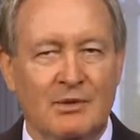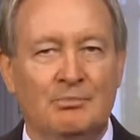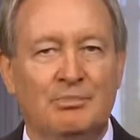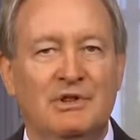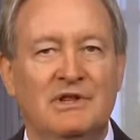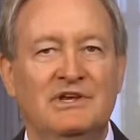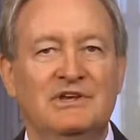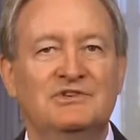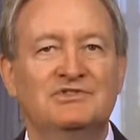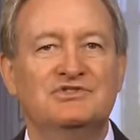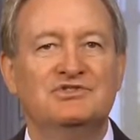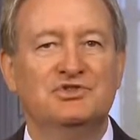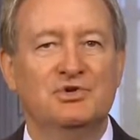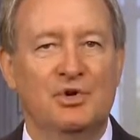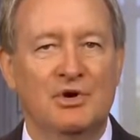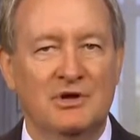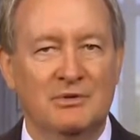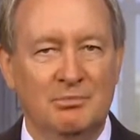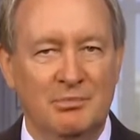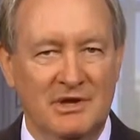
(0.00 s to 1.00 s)
please
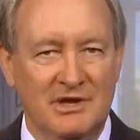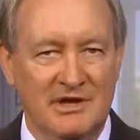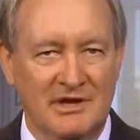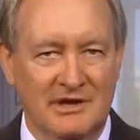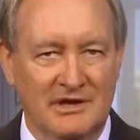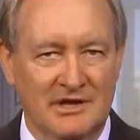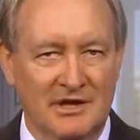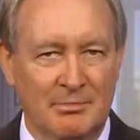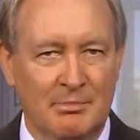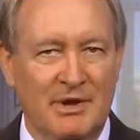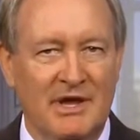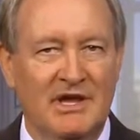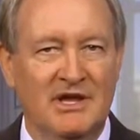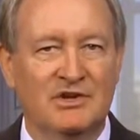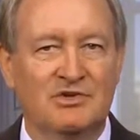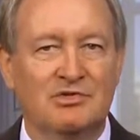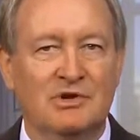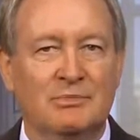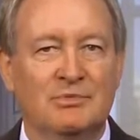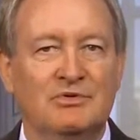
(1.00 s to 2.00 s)
join me in paying
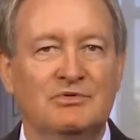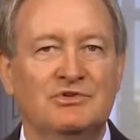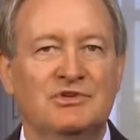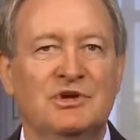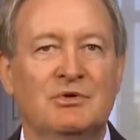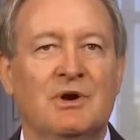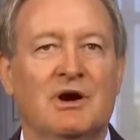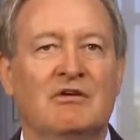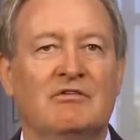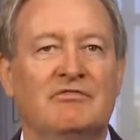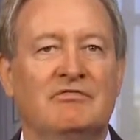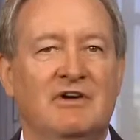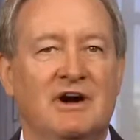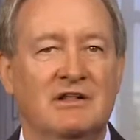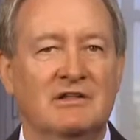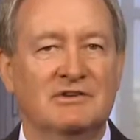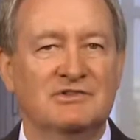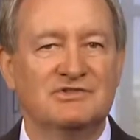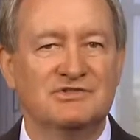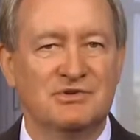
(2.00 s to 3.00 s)
tribute to our
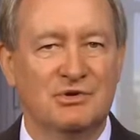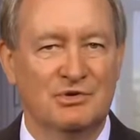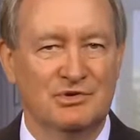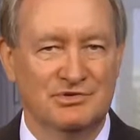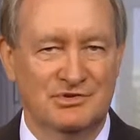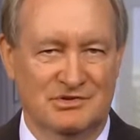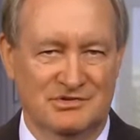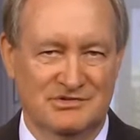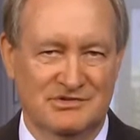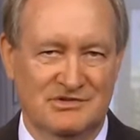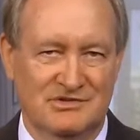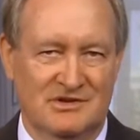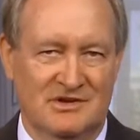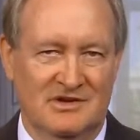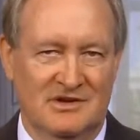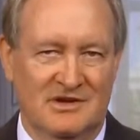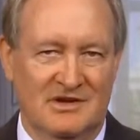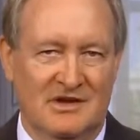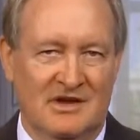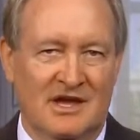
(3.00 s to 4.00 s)
fallen soldiers
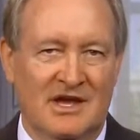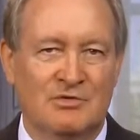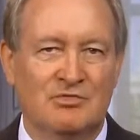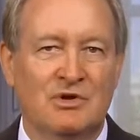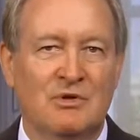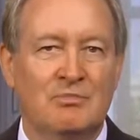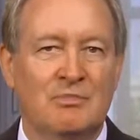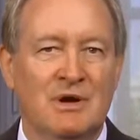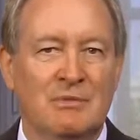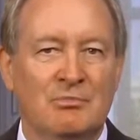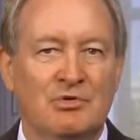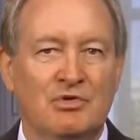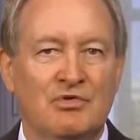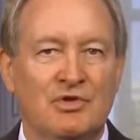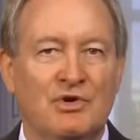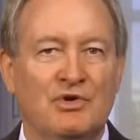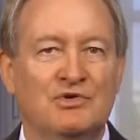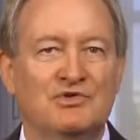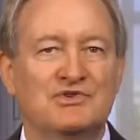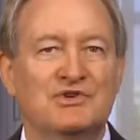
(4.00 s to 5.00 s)
and remember
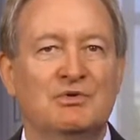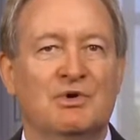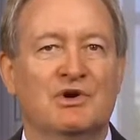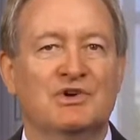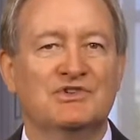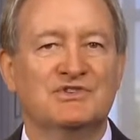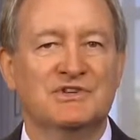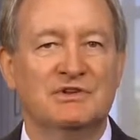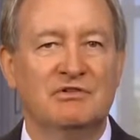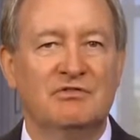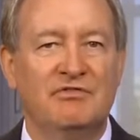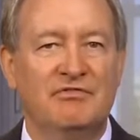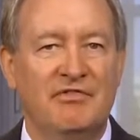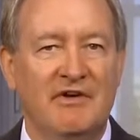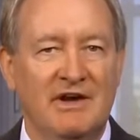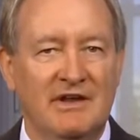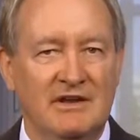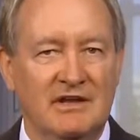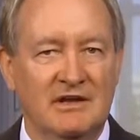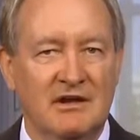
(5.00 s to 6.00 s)
those who are still
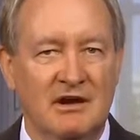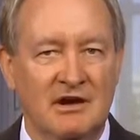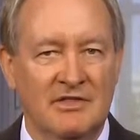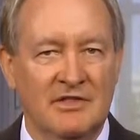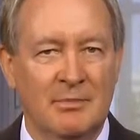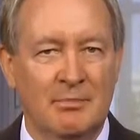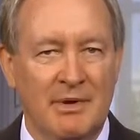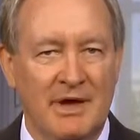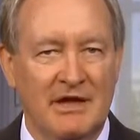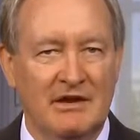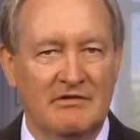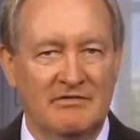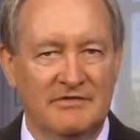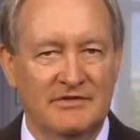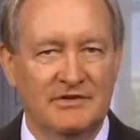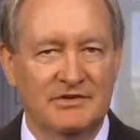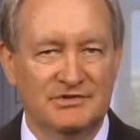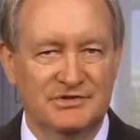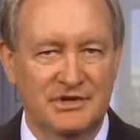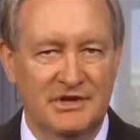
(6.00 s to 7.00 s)
fighting on the
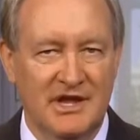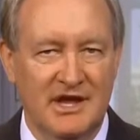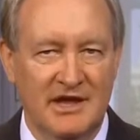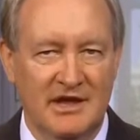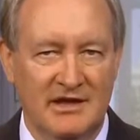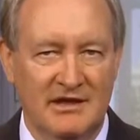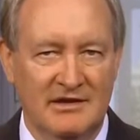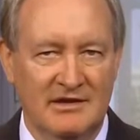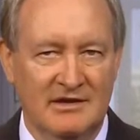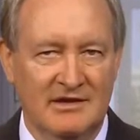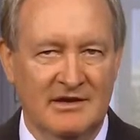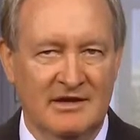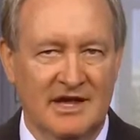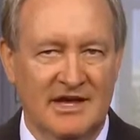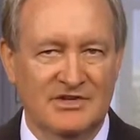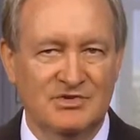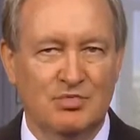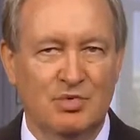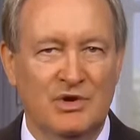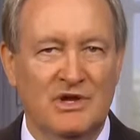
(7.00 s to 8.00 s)
battlefield today
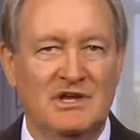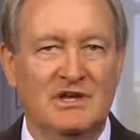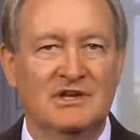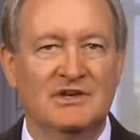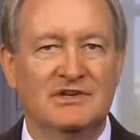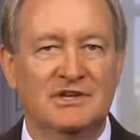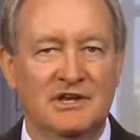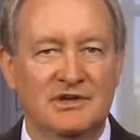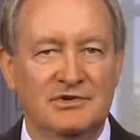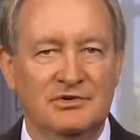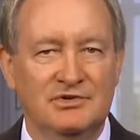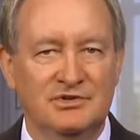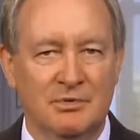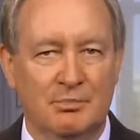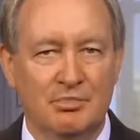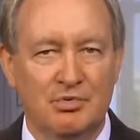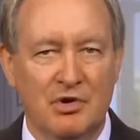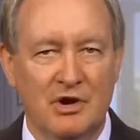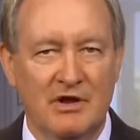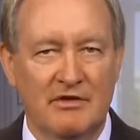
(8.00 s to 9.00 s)
as we continue to
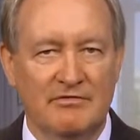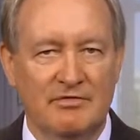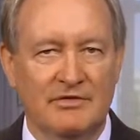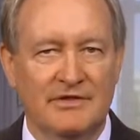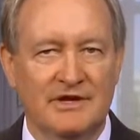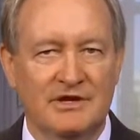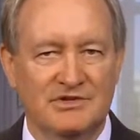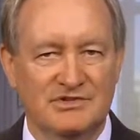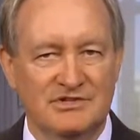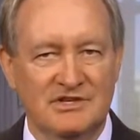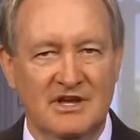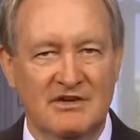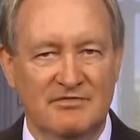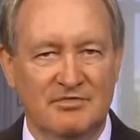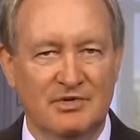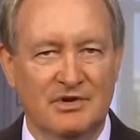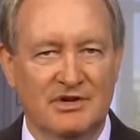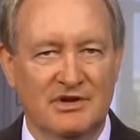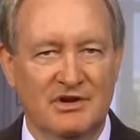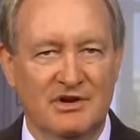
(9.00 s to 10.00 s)
pray for their safe
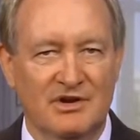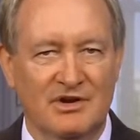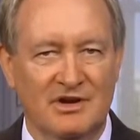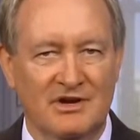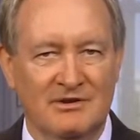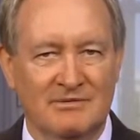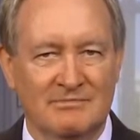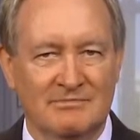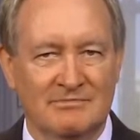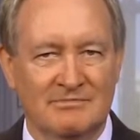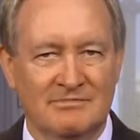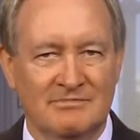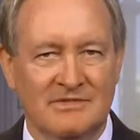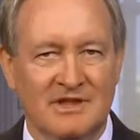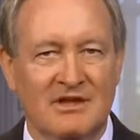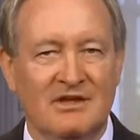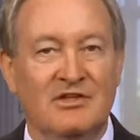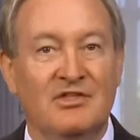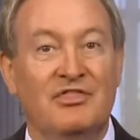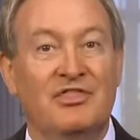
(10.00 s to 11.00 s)
return.
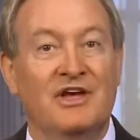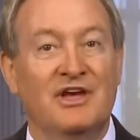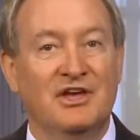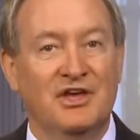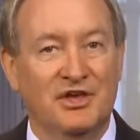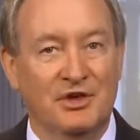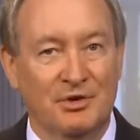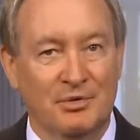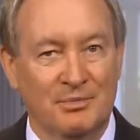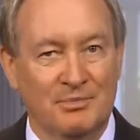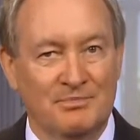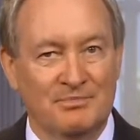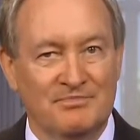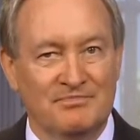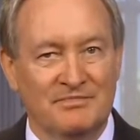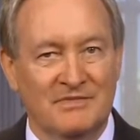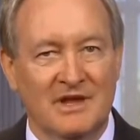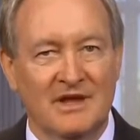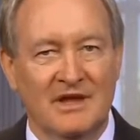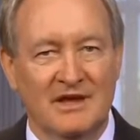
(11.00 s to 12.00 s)
Thank you,
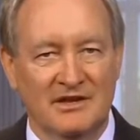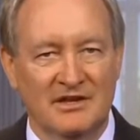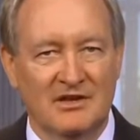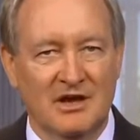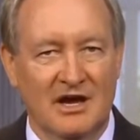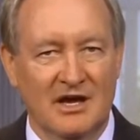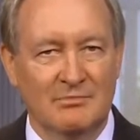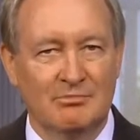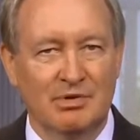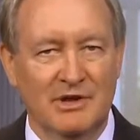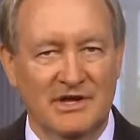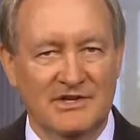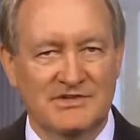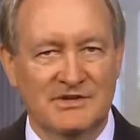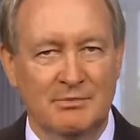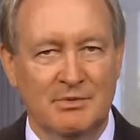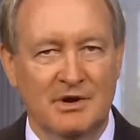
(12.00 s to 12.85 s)
and God bless